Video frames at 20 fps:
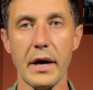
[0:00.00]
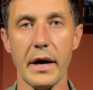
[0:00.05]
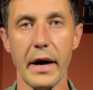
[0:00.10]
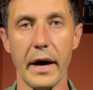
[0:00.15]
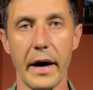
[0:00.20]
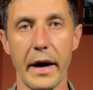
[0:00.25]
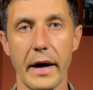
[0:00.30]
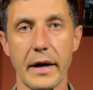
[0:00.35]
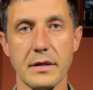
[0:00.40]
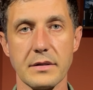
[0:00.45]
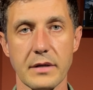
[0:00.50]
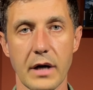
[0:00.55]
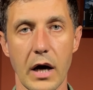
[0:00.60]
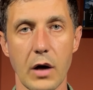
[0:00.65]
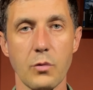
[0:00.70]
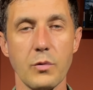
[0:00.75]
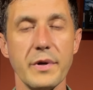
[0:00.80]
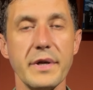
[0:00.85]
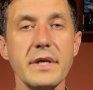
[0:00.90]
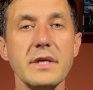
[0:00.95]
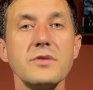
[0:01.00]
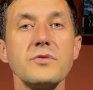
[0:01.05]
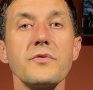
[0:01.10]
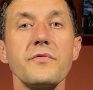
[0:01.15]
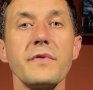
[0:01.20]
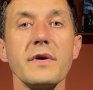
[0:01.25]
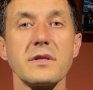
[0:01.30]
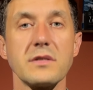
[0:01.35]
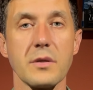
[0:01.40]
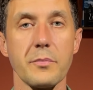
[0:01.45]
and I will need to
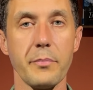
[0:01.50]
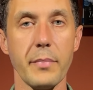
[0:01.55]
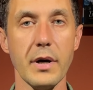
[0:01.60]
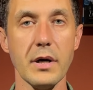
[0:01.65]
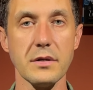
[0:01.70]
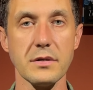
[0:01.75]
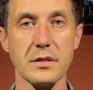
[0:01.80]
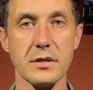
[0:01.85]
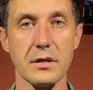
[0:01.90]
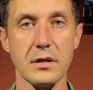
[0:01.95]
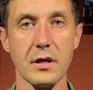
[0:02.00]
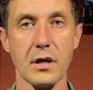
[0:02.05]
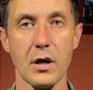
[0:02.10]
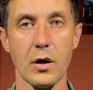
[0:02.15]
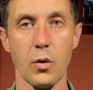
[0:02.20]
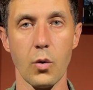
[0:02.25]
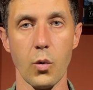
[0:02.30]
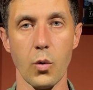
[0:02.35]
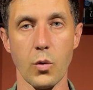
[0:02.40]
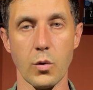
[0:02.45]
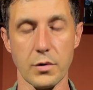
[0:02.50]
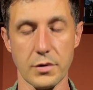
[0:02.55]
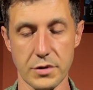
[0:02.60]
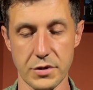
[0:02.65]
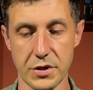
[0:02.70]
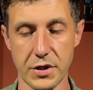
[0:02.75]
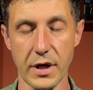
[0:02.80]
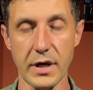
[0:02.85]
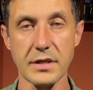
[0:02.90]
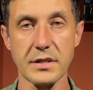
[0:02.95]
fix a puncture or
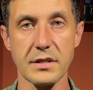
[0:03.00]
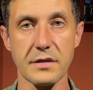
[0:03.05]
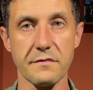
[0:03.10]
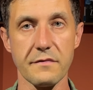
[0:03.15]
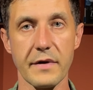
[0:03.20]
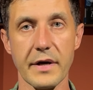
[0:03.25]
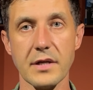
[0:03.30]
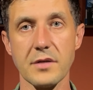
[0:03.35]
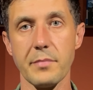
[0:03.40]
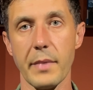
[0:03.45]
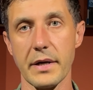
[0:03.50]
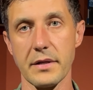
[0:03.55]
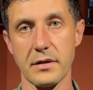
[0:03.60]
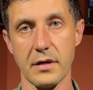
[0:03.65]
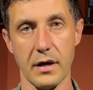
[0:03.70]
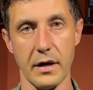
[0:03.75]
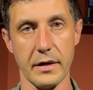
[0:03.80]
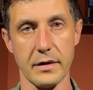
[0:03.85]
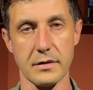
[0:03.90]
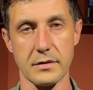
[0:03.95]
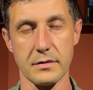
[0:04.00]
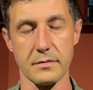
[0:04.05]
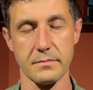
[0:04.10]
just inflate my tire.